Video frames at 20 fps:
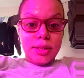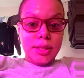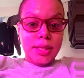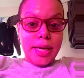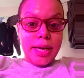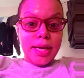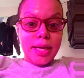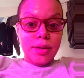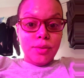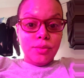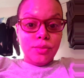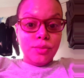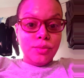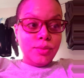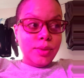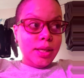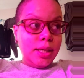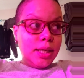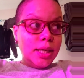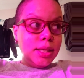that
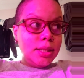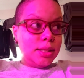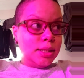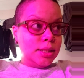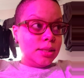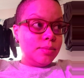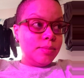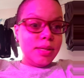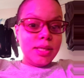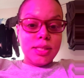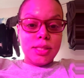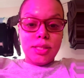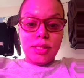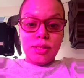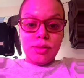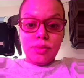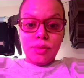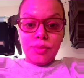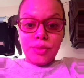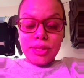we get these
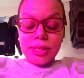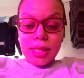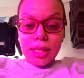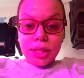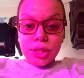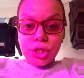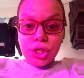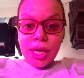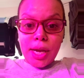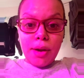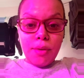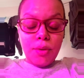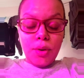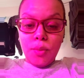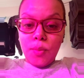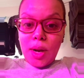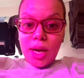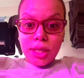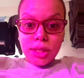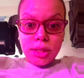messages when we take a
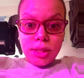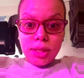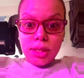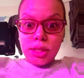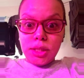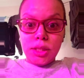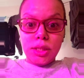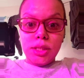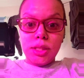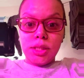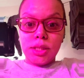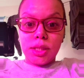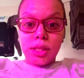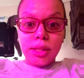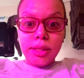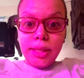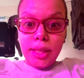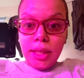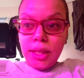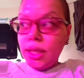shower, wash dishes,
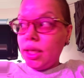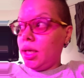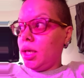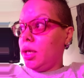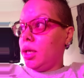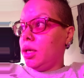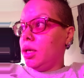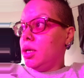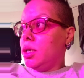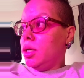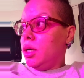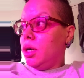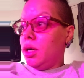cleaning,